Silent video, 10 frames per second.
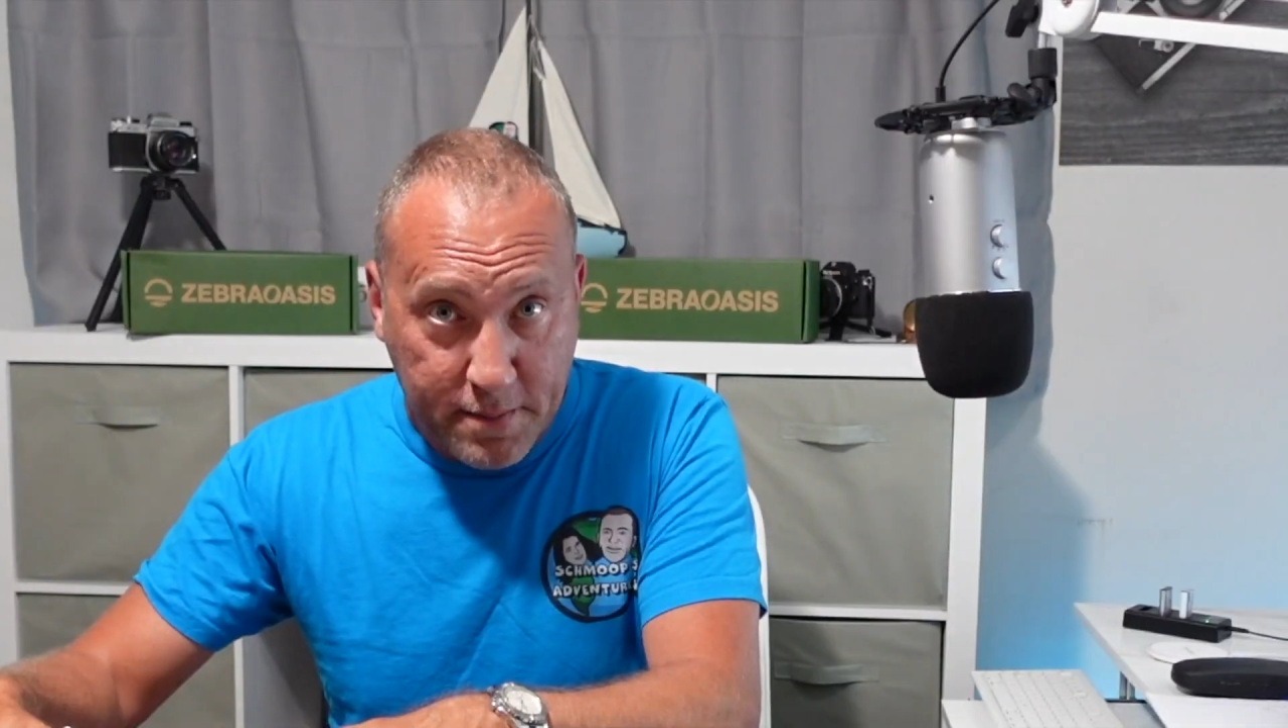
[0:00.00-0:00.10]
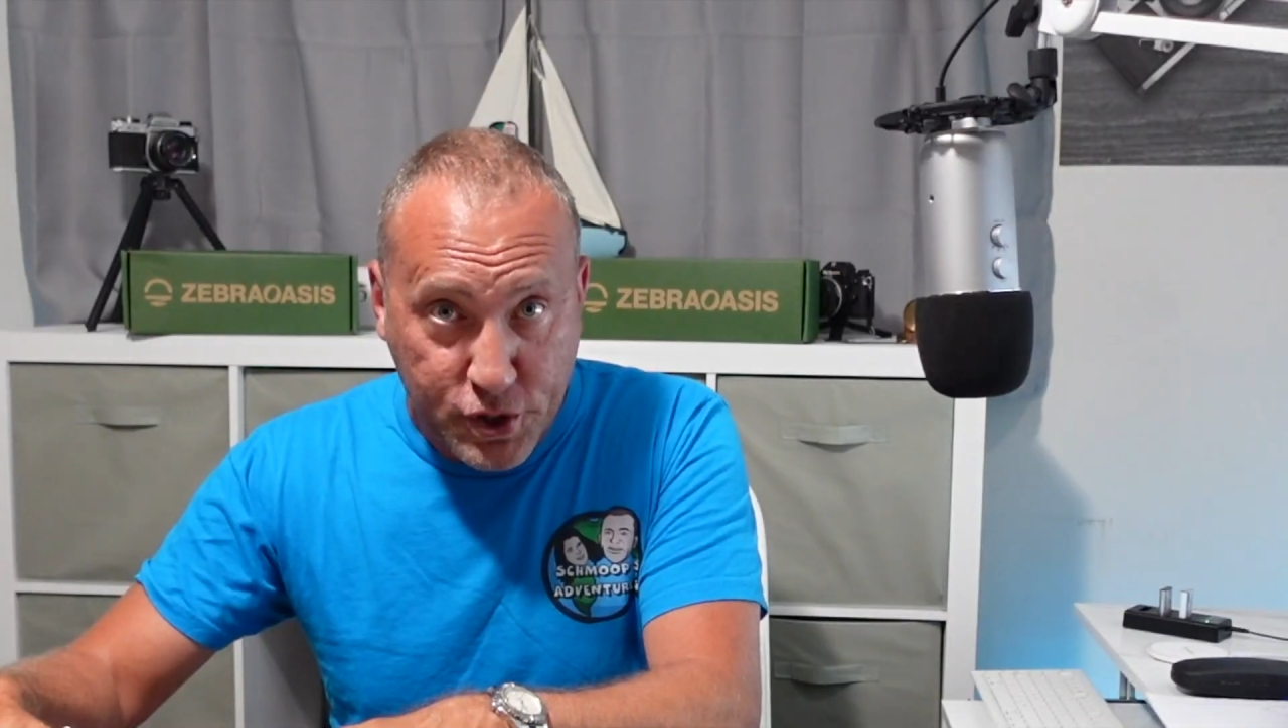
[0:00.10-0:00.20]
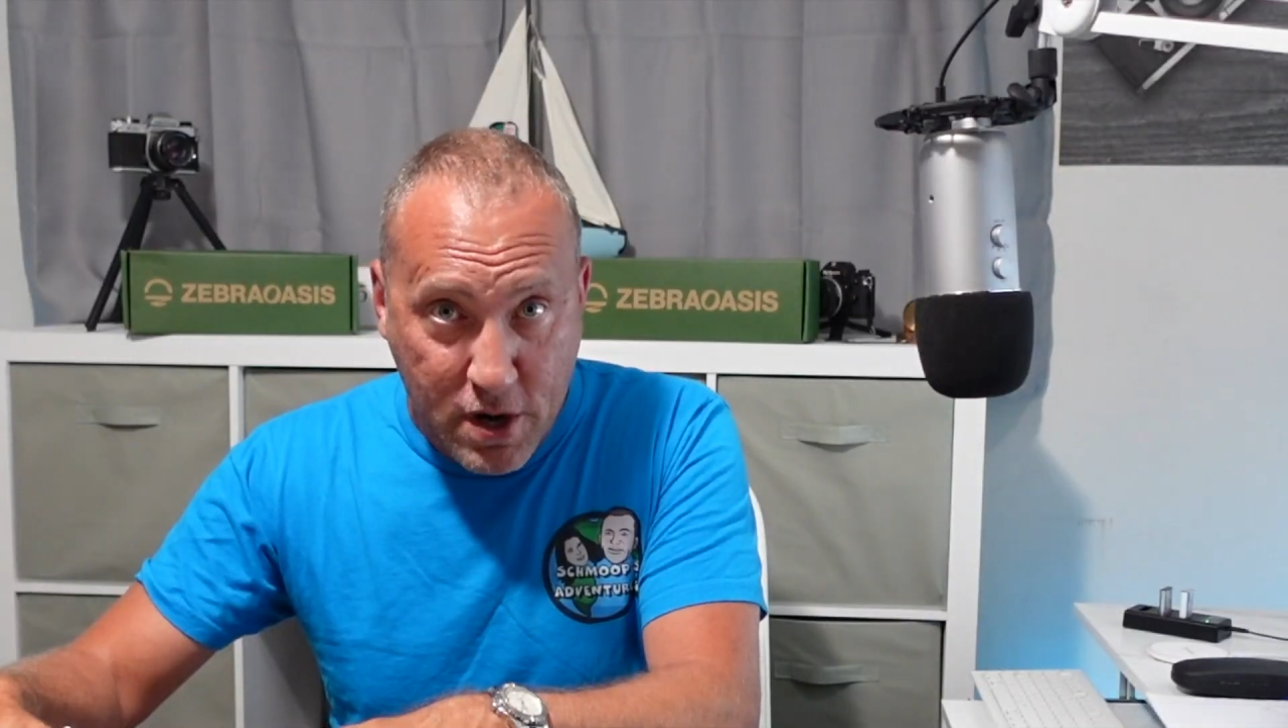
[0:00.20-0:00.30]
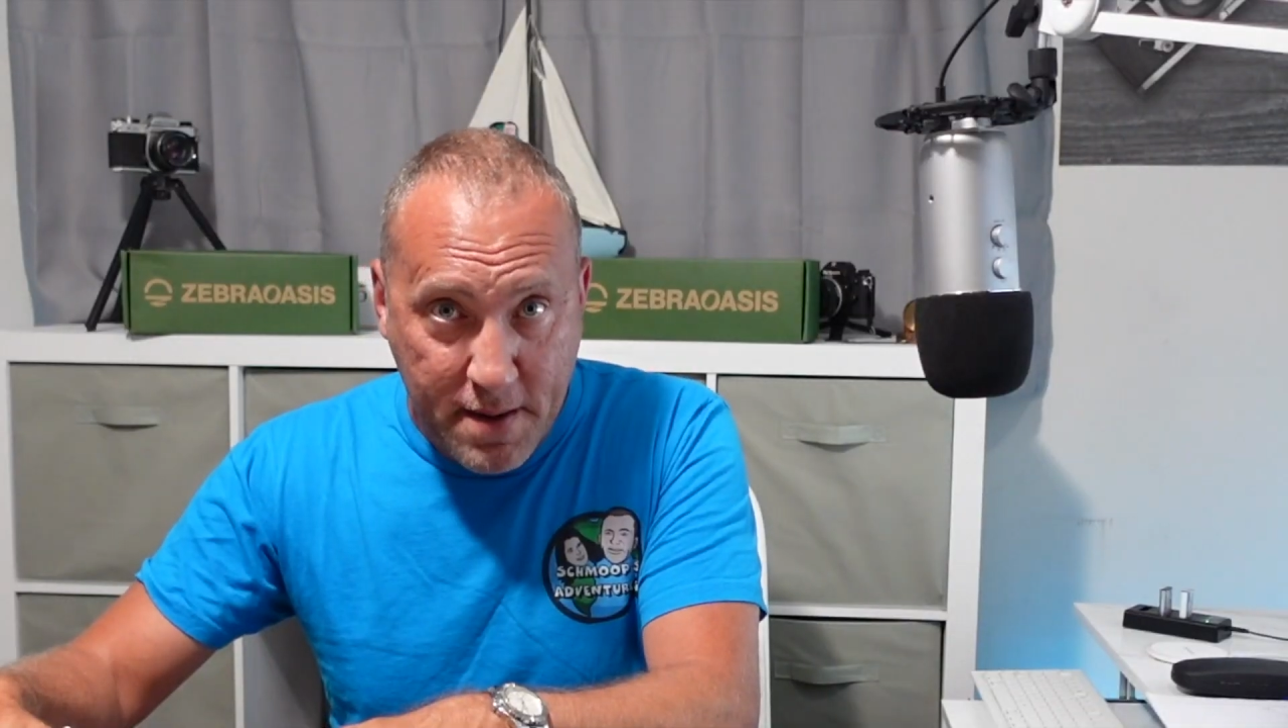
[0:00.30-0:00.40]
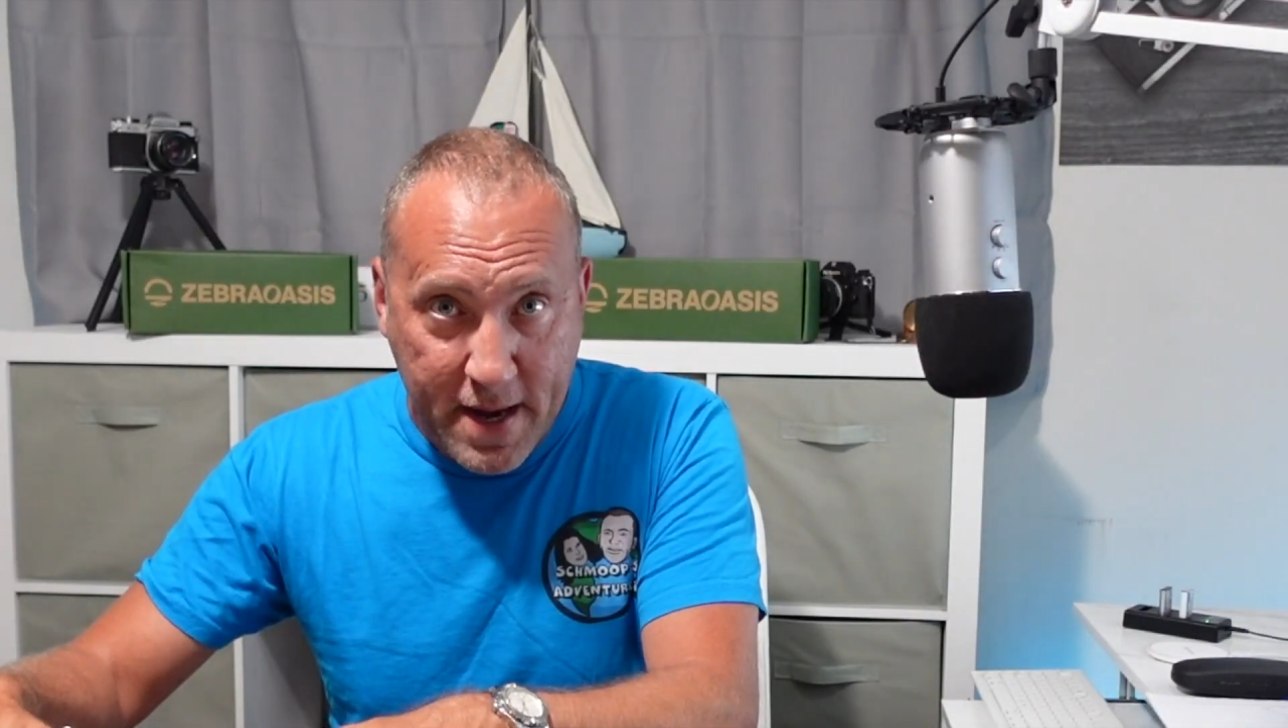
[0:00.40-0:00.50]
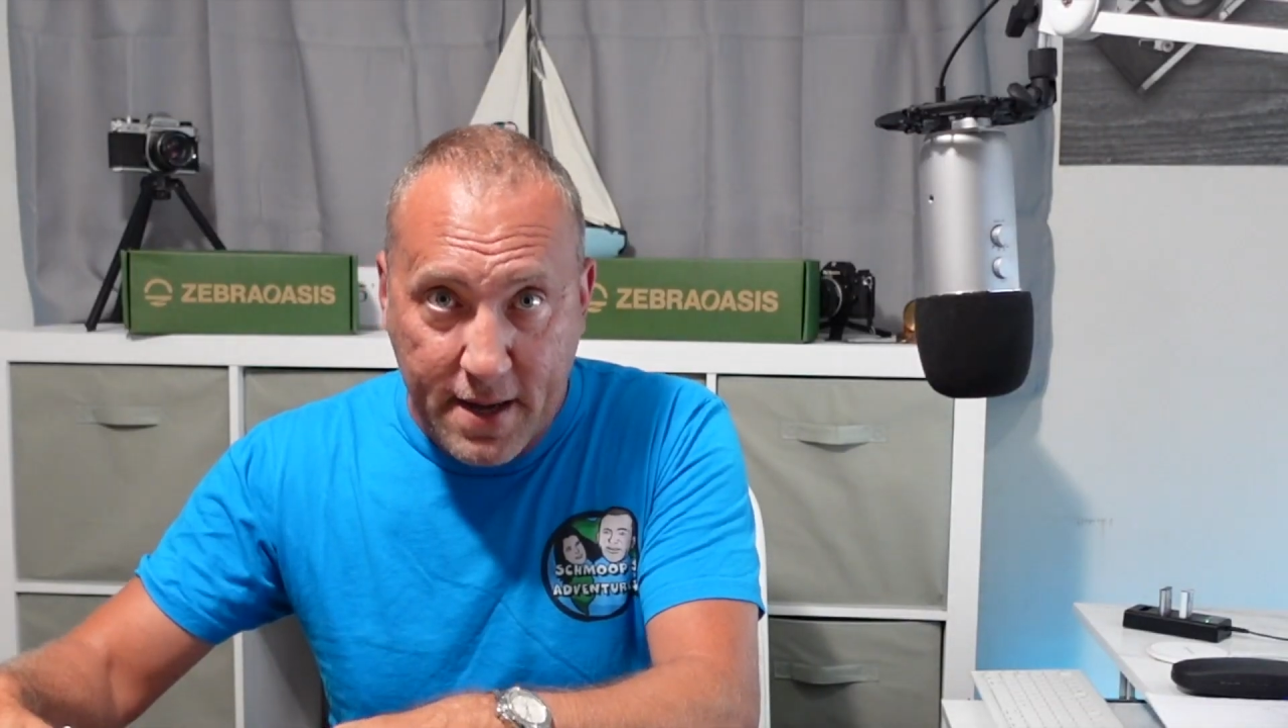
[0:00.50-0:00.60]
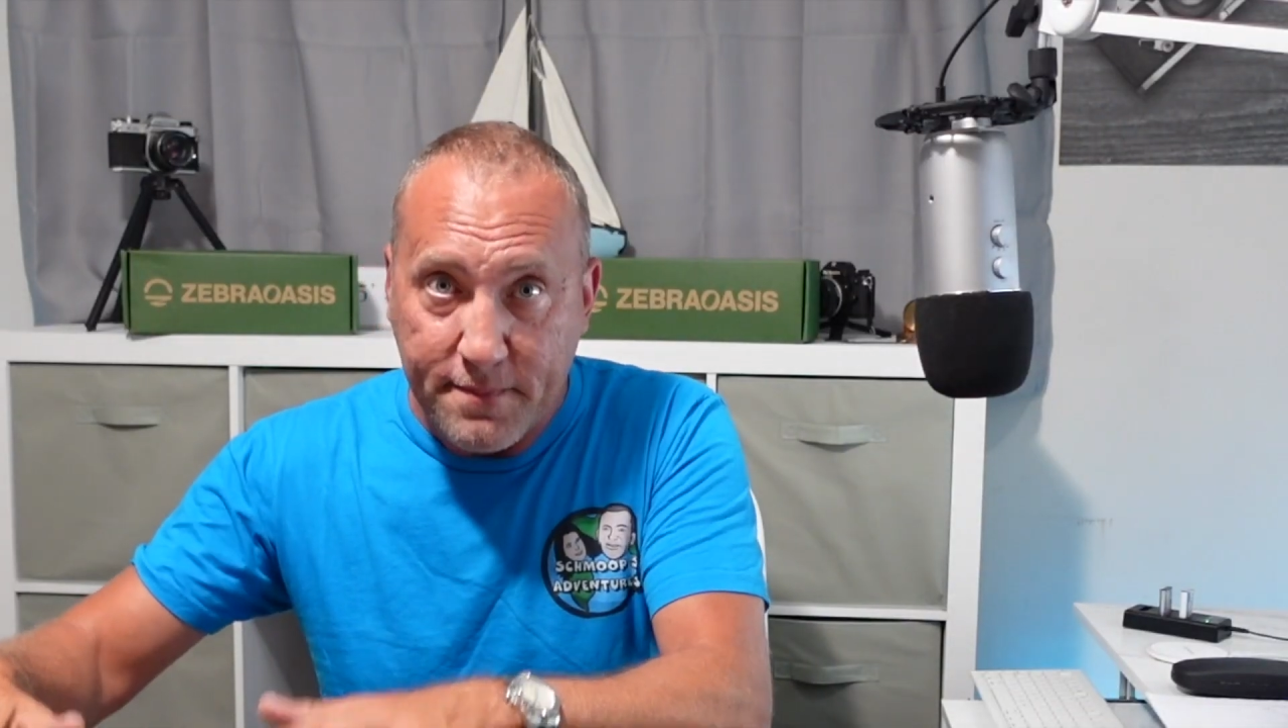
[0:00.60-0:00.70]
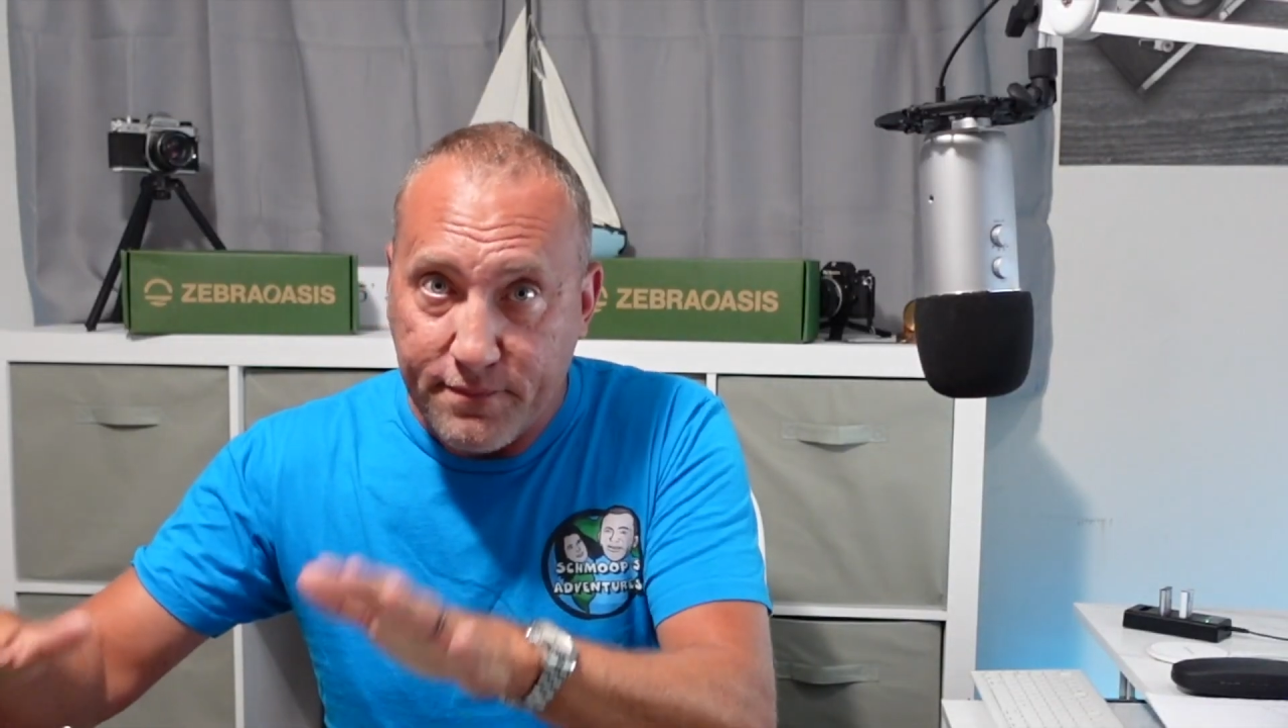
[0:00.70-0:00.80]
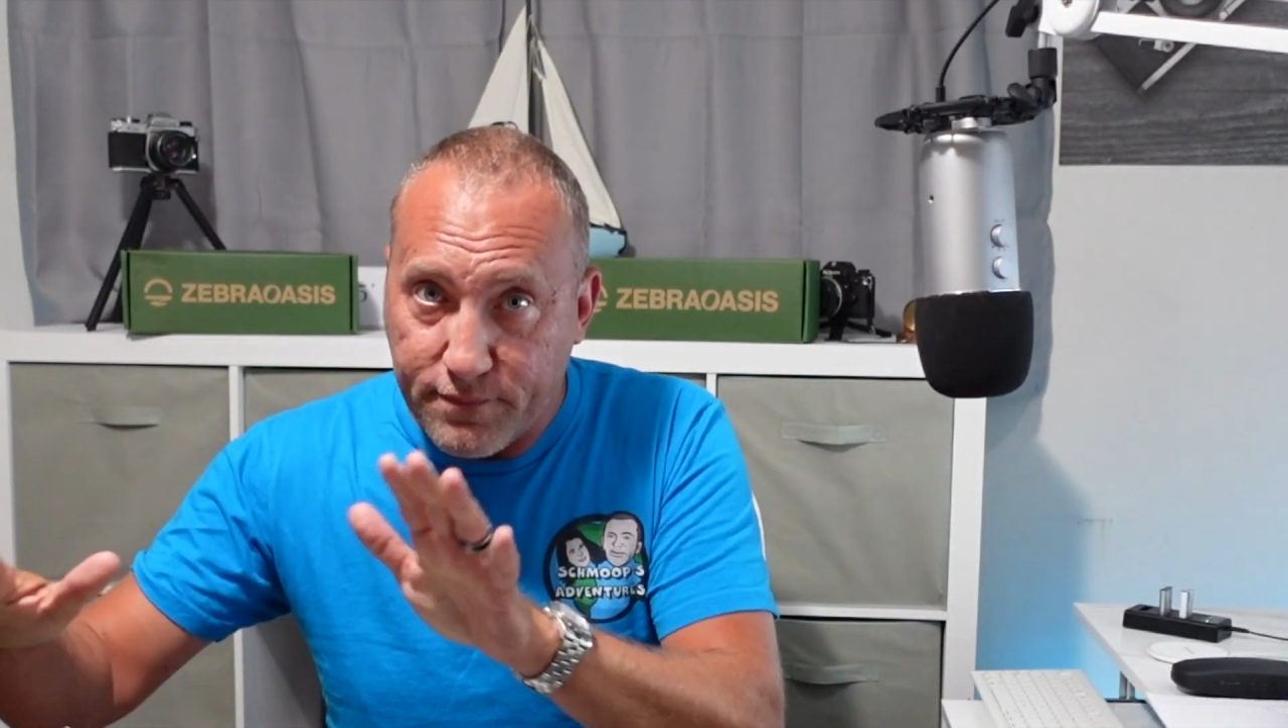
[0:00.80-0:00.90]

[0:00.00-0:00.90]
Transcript: them to try them out.